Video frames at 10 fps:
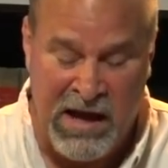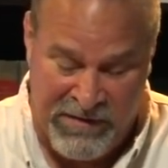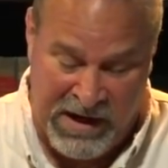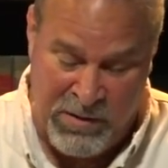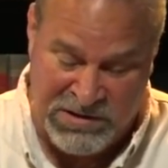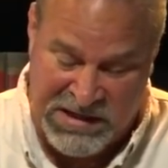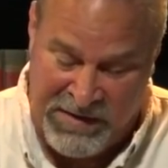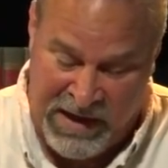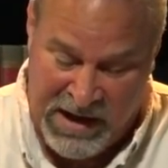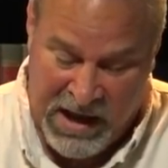that he would say
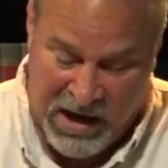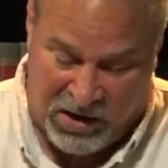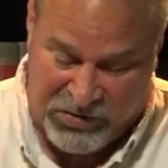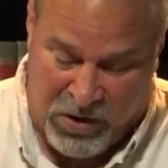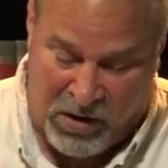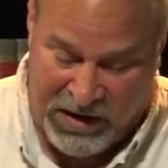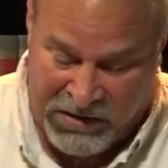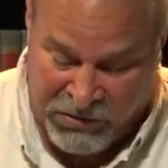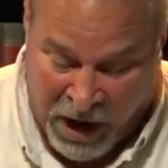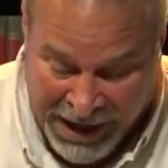that. He also called it
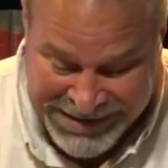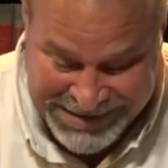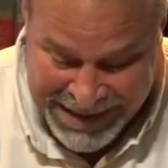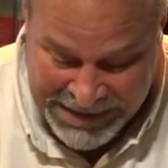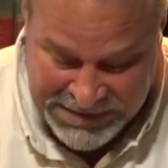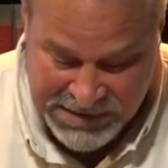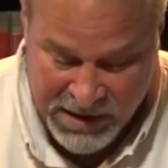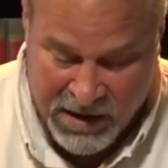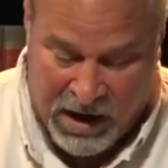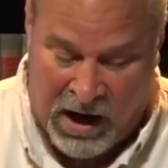nonsense.
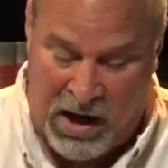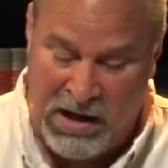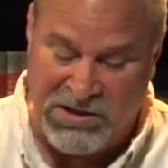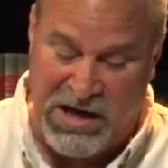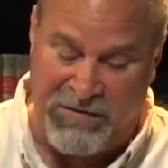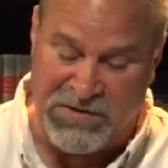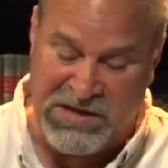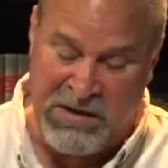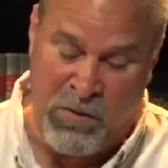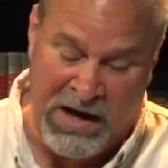
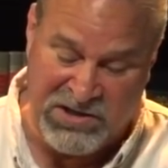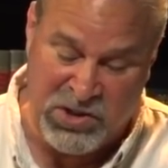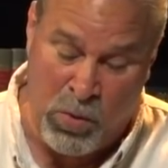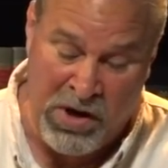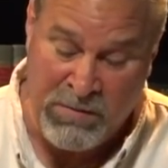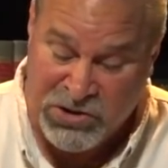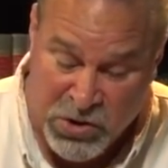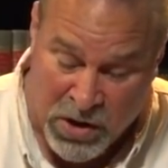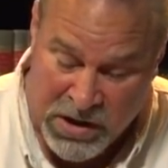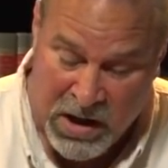Jefferson writes to William
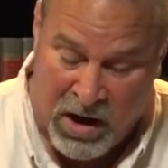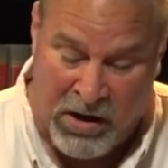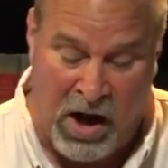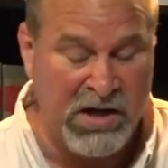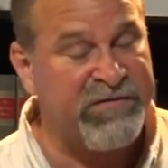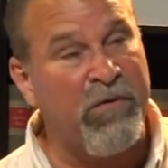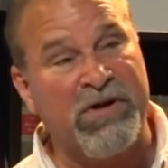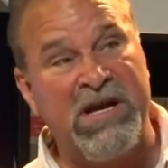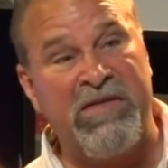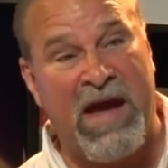Short on August
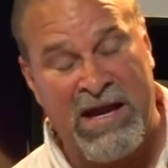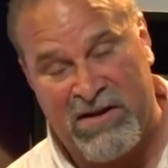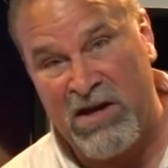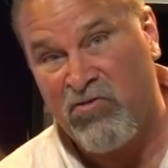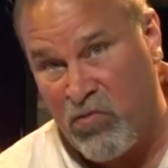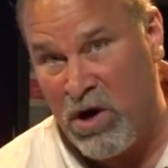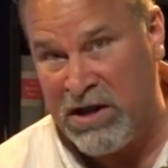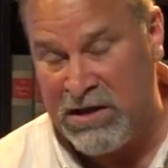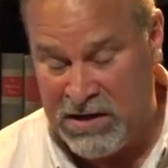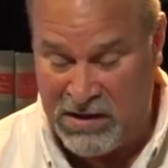14th,
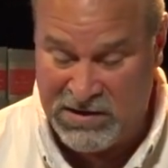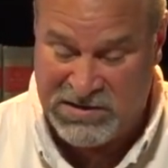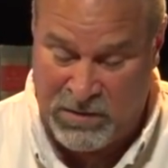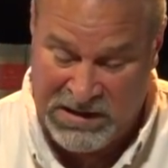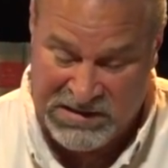1820. Listen to what he